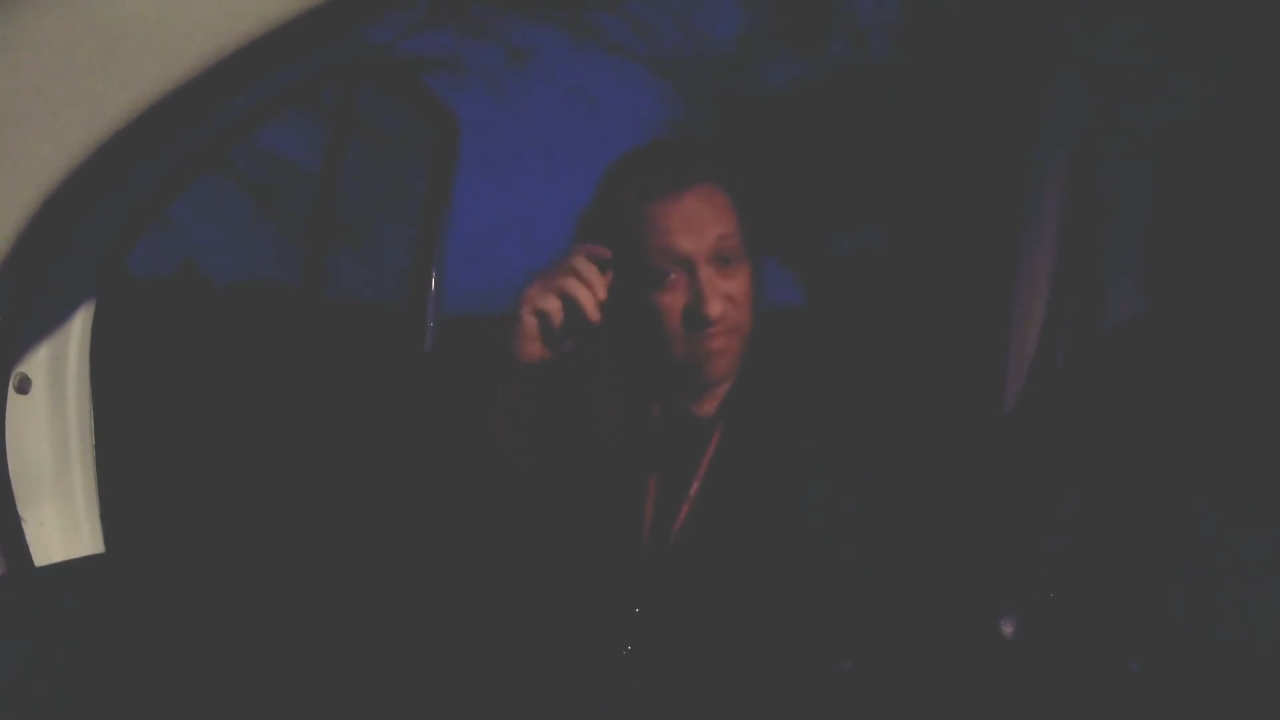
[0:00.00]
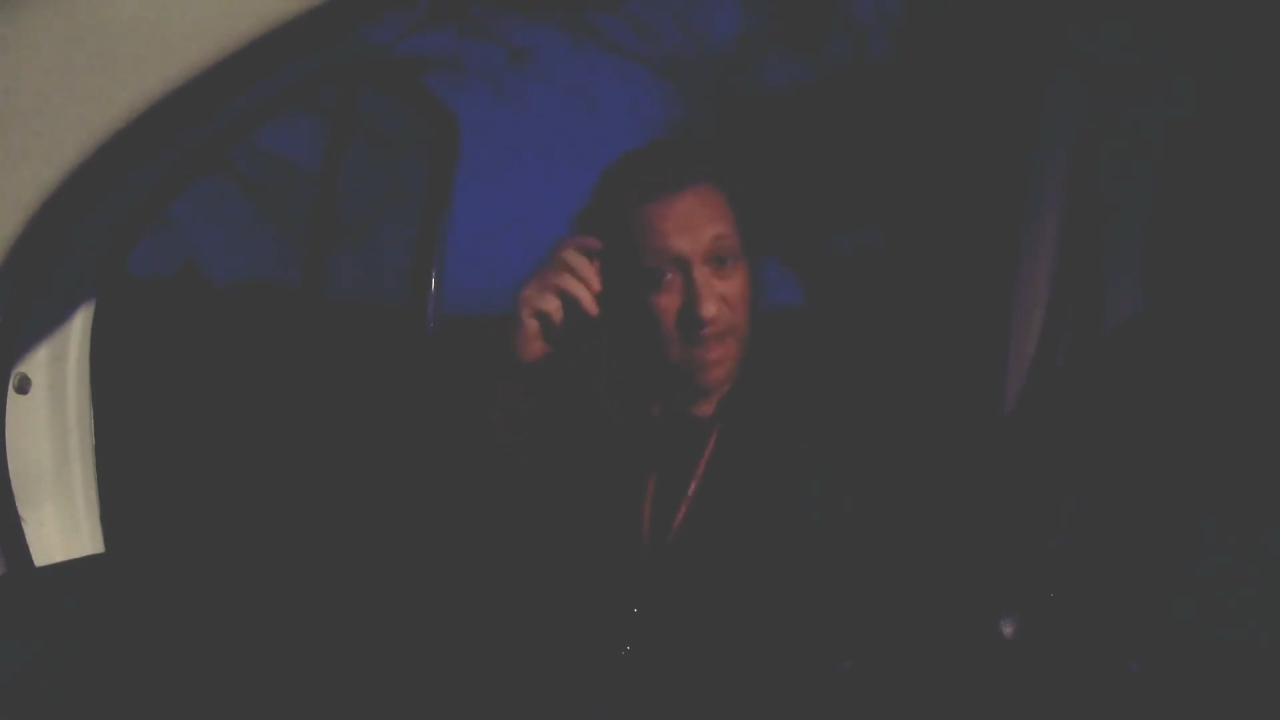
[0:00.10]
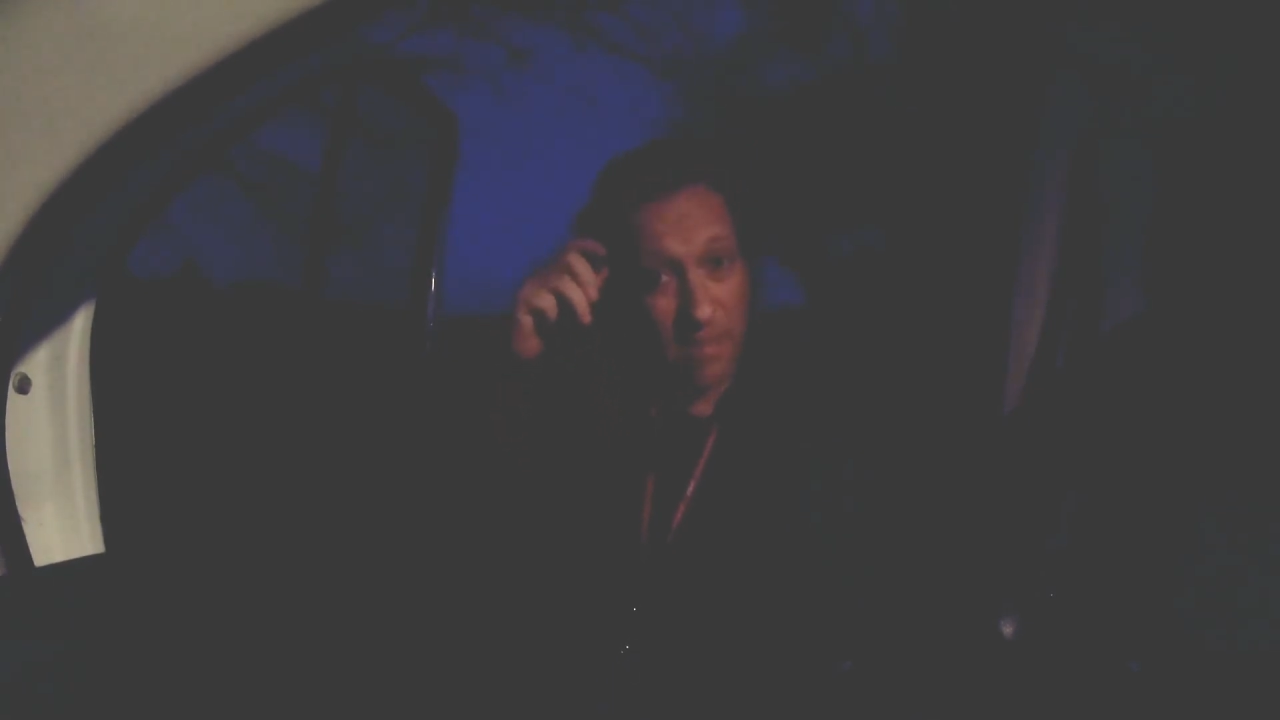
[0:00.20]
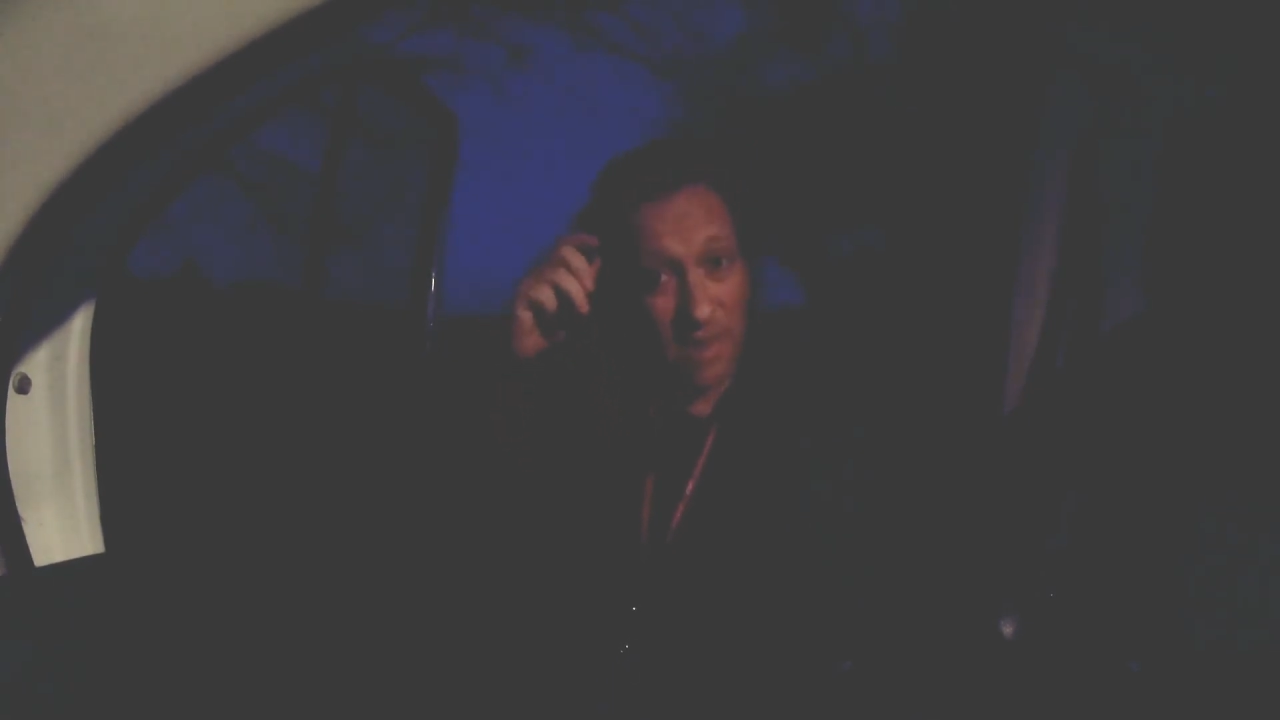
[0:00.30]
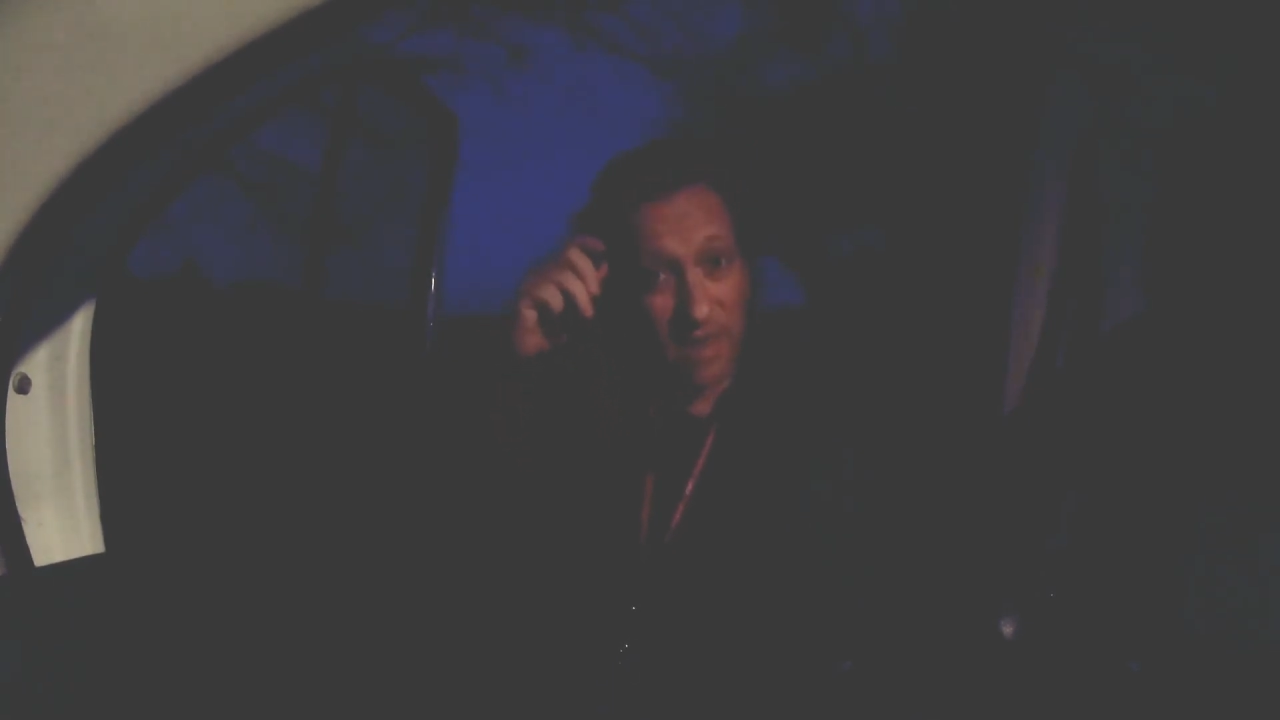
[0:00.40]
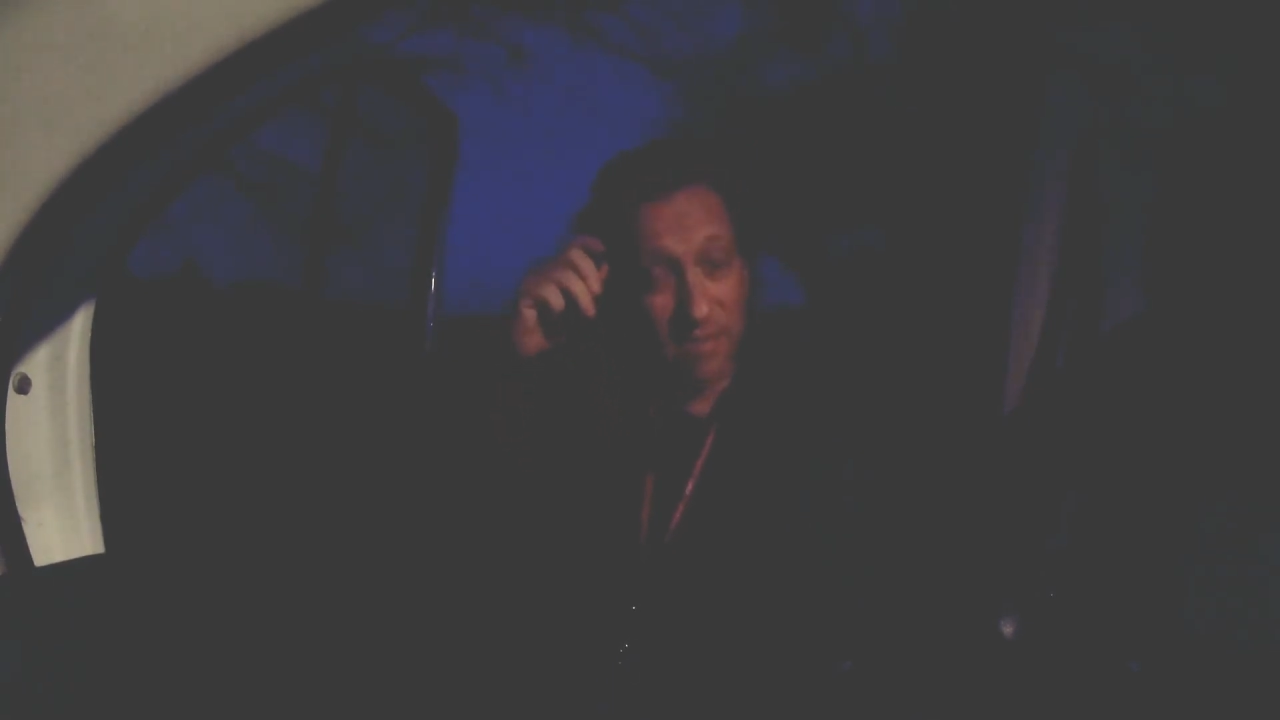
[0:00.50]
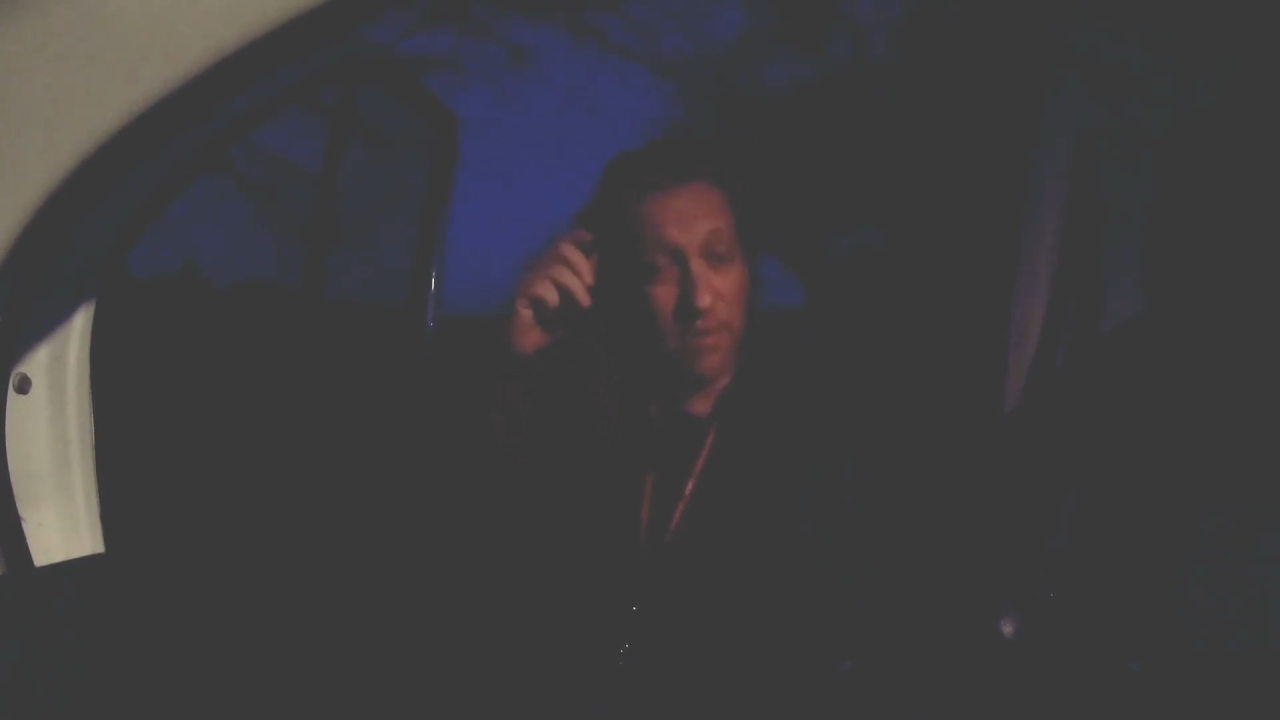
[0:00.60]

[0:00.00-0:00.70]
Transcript: chemically